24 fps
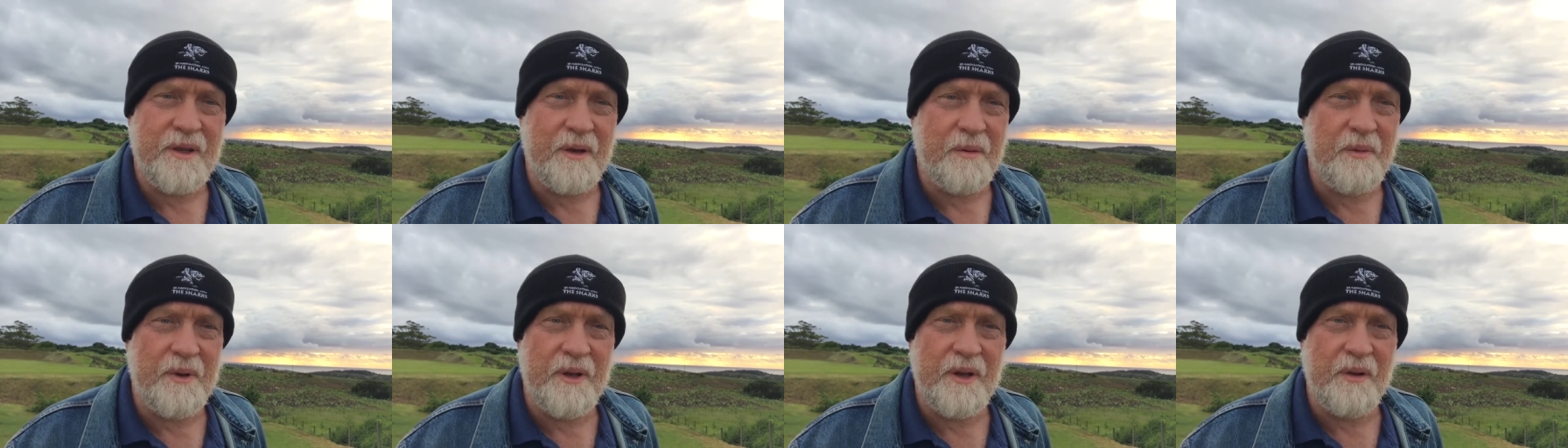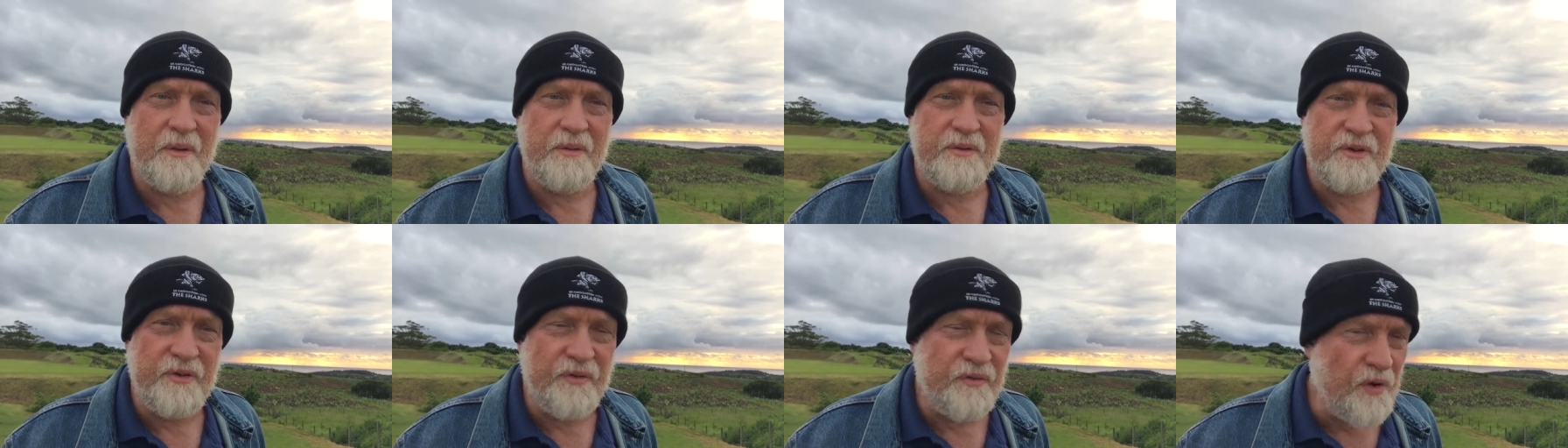Him in
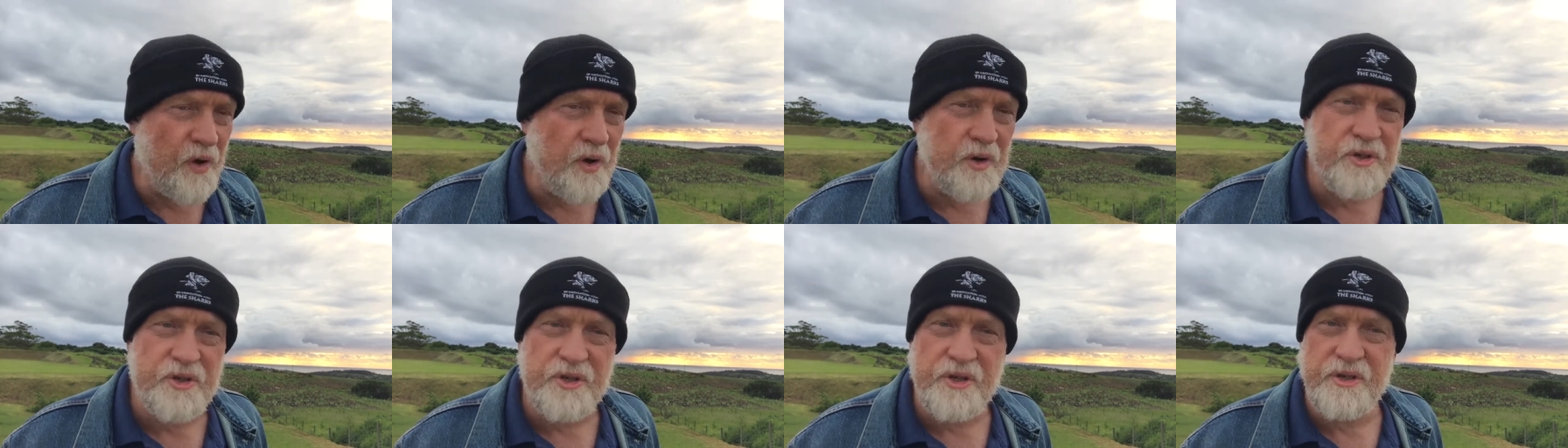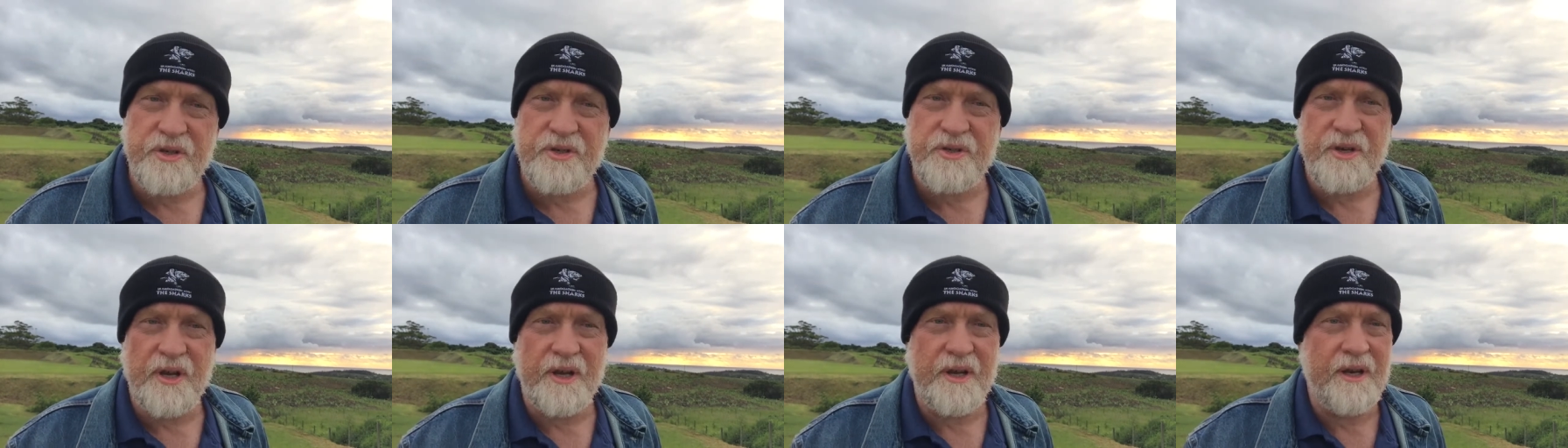the
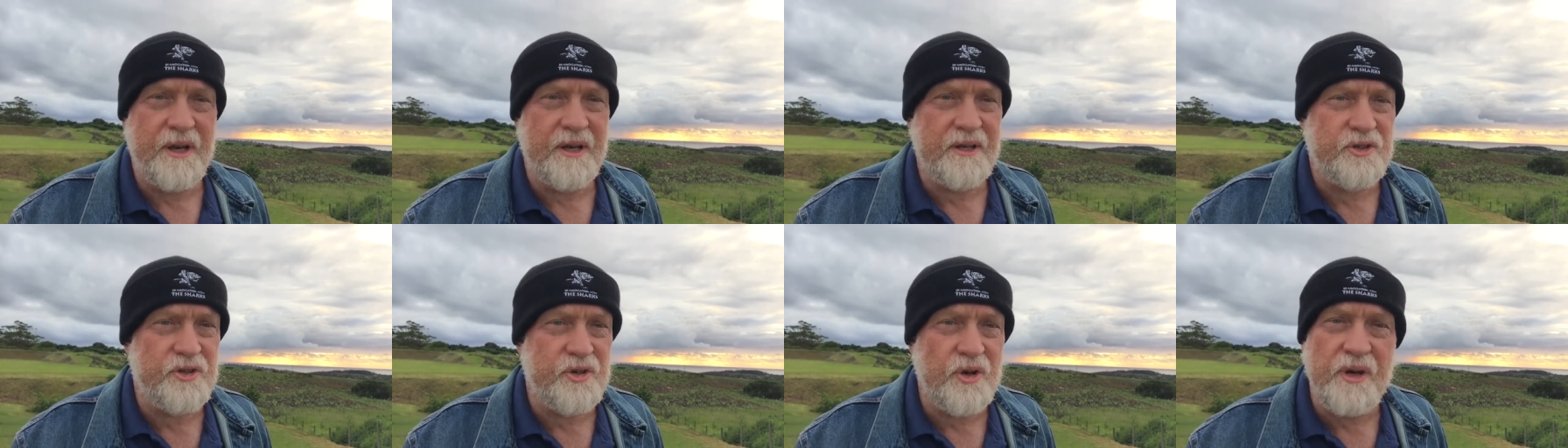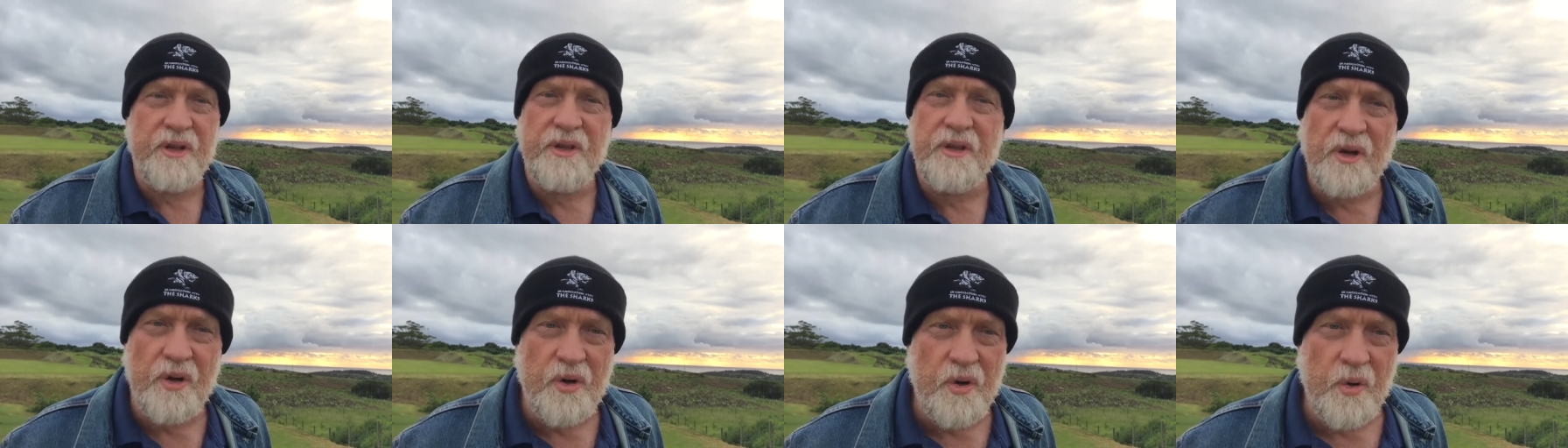devotions and in,
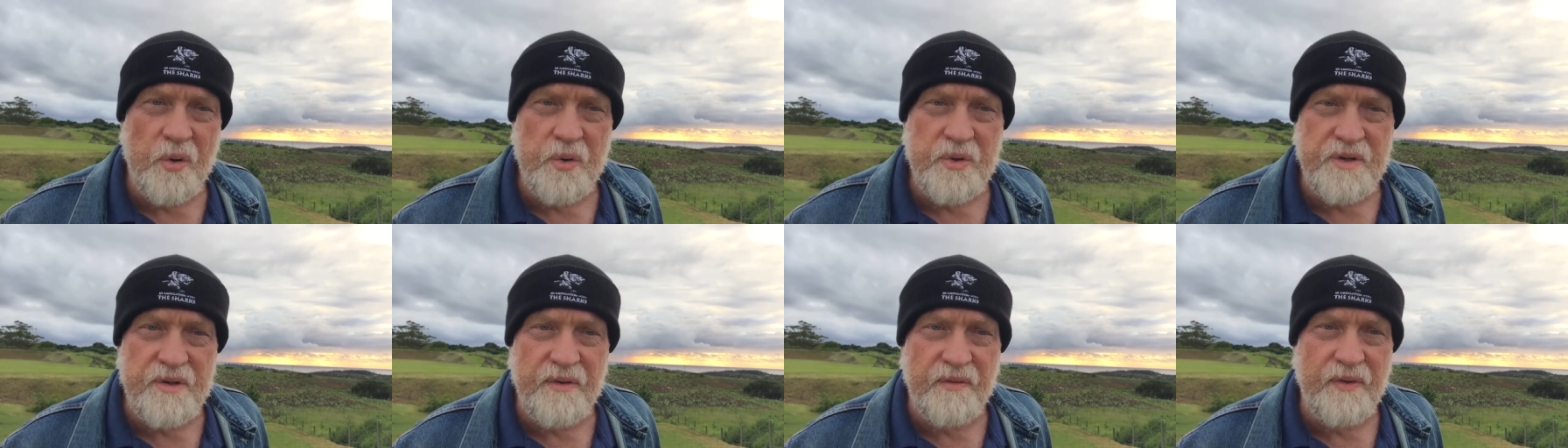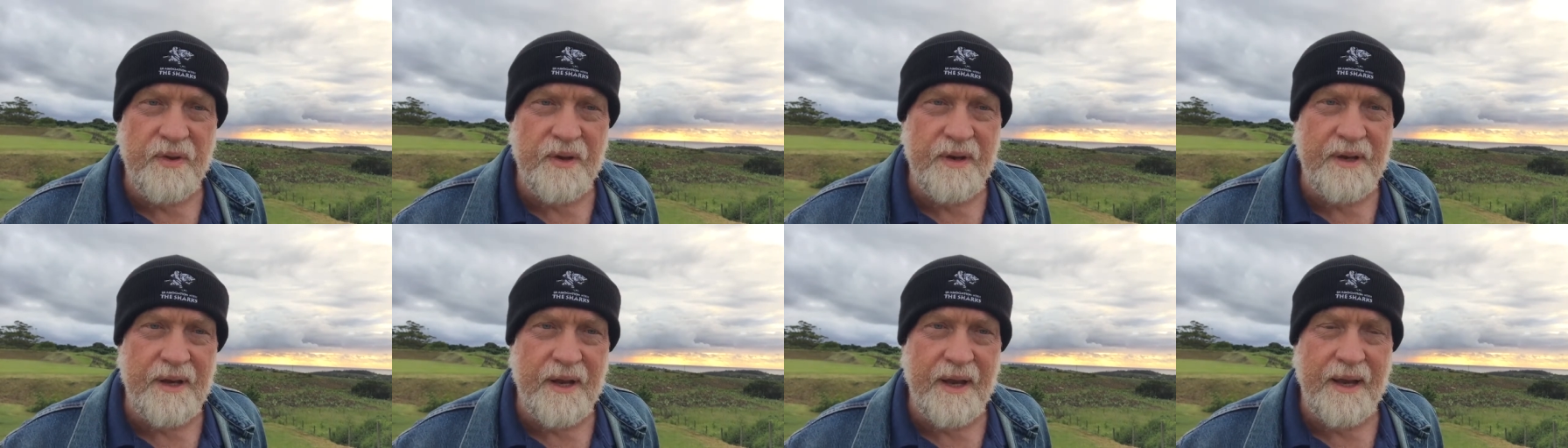during the course
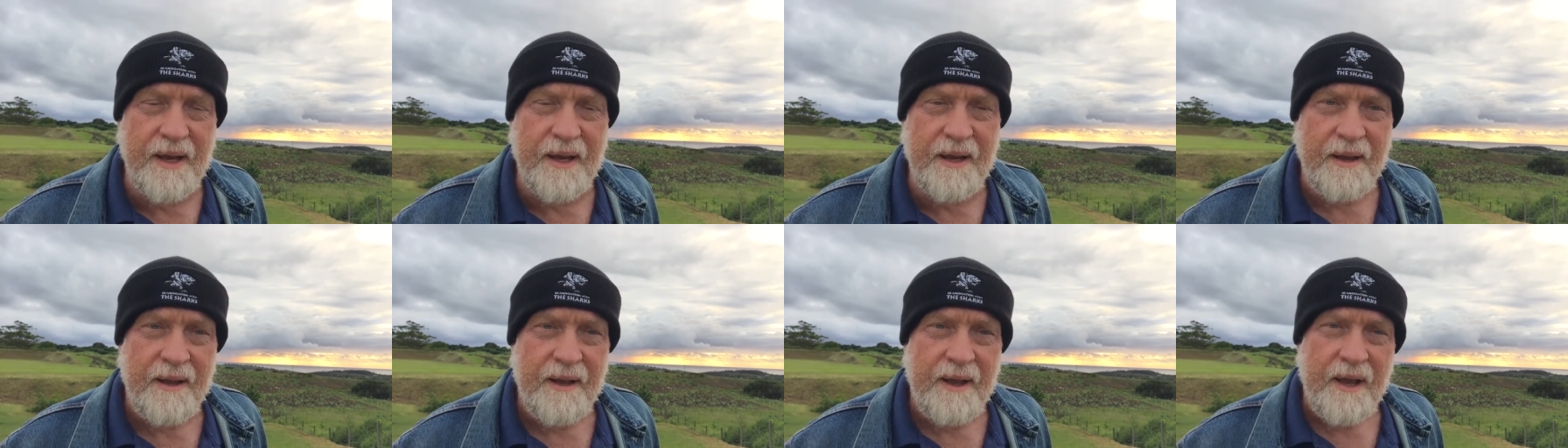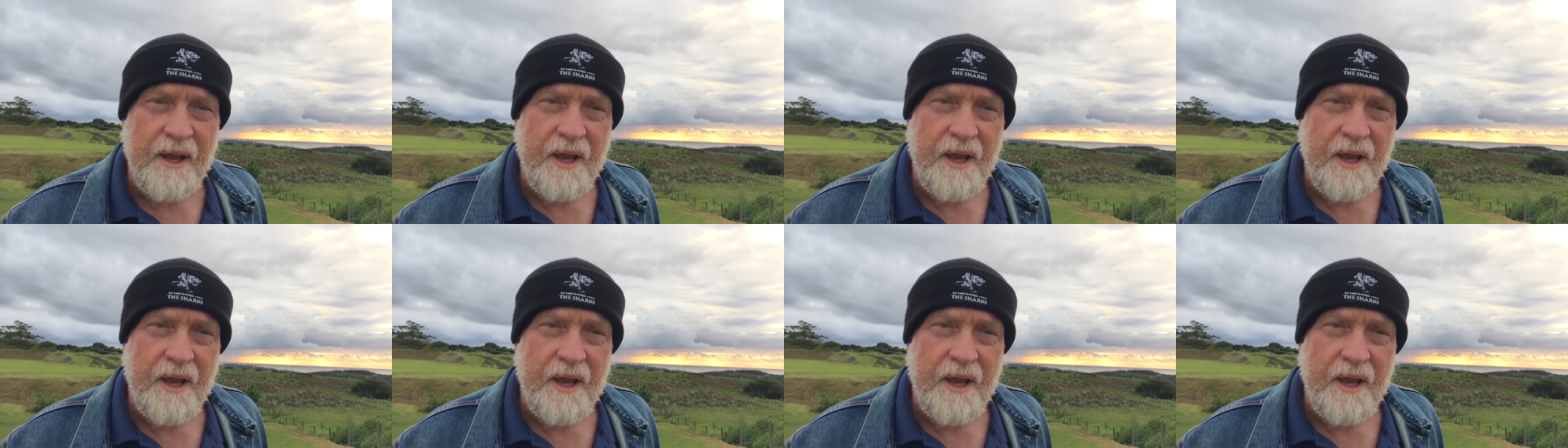of the day,